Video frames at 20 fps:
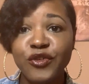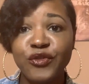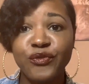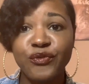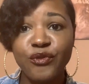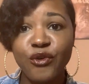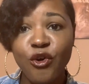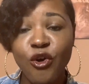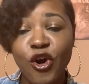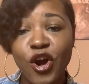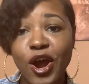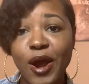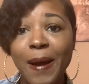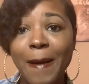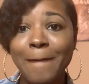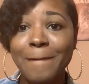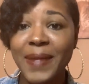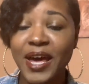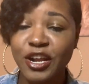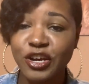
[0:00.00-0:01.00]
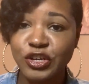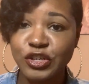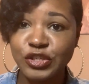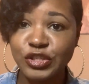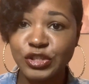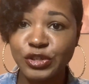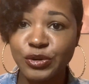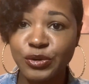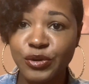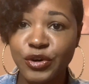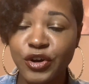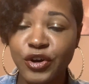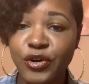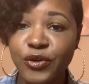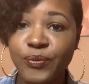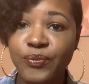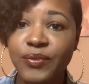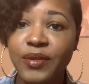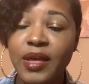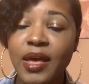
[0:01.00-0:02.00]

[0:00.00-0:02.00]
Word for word: for medical school.